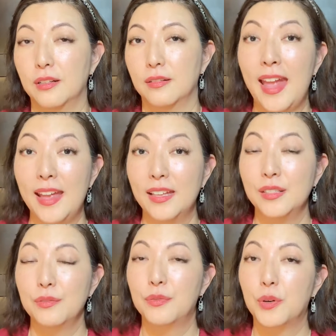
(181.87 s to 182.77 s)

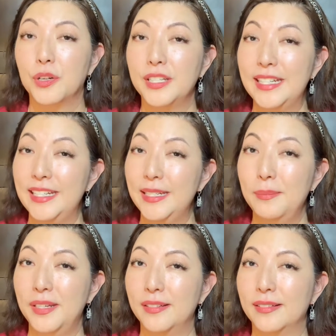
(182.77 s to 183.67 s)
And for an E
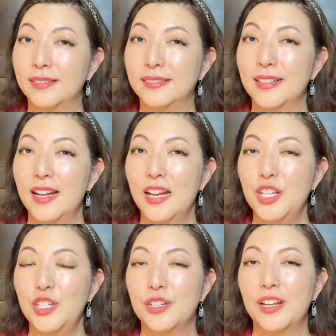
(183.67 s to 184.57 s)
meal,
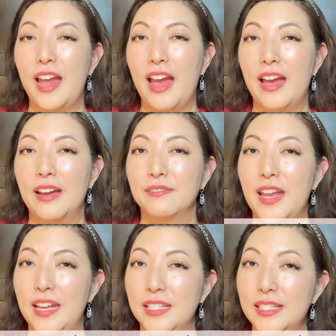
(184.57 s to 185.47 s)
you could have
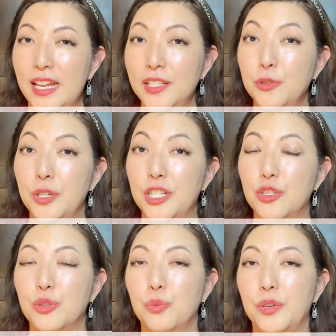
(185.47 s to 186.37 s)
a
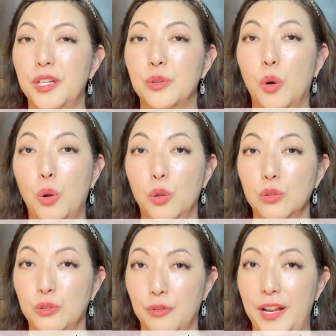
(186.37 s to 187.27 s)
sandwich with whole
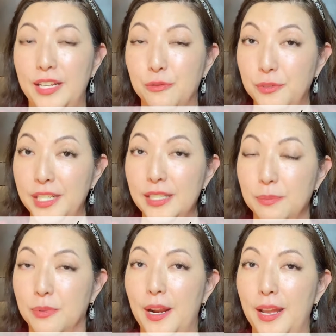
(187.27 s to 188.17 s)
grain wheat
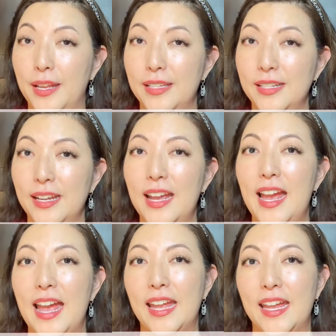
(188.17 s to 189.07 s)
bread
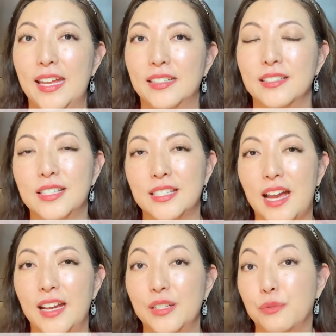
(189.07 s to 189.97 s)
and
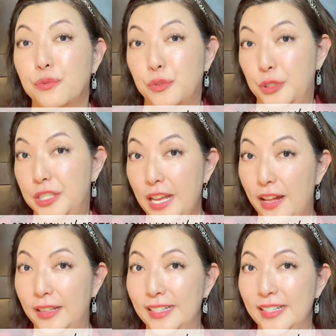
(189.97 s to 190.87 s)
side fruit
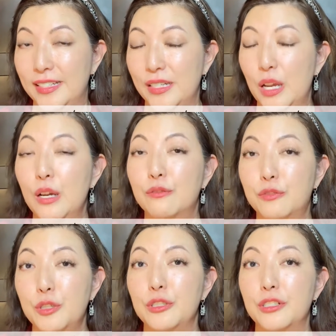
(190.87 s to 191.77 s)
salad.
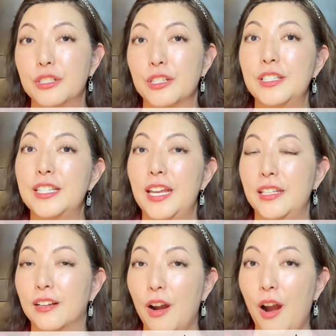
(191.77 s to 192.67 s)
Fruits
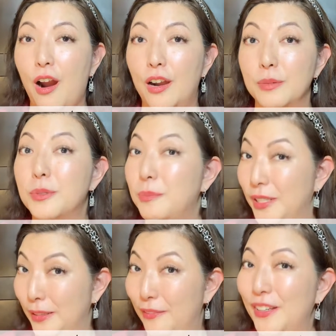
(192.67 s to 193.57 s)
contain carbs,
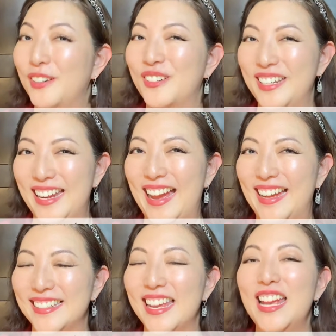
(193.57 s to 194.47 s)
believe it or
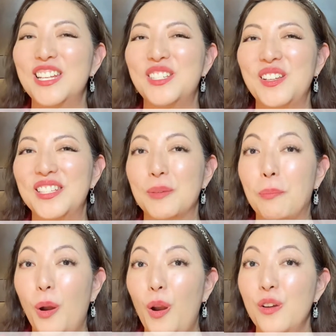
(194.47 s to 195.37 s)
not, so it's a
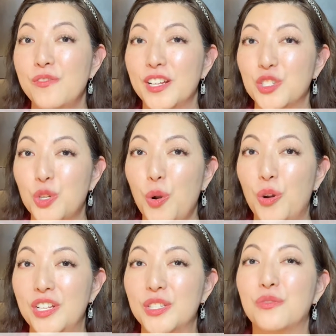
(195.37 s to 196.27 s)
perfect
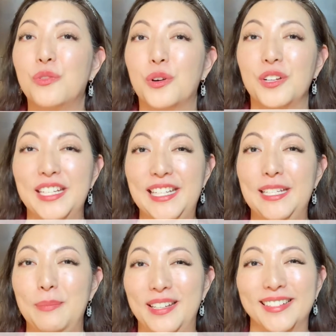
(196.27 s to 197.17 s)
choice for an E
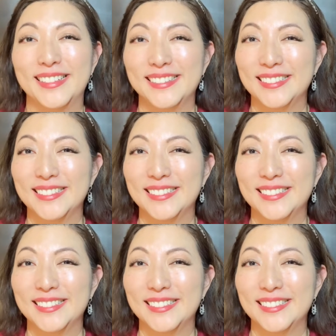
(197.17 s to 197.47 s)
meal.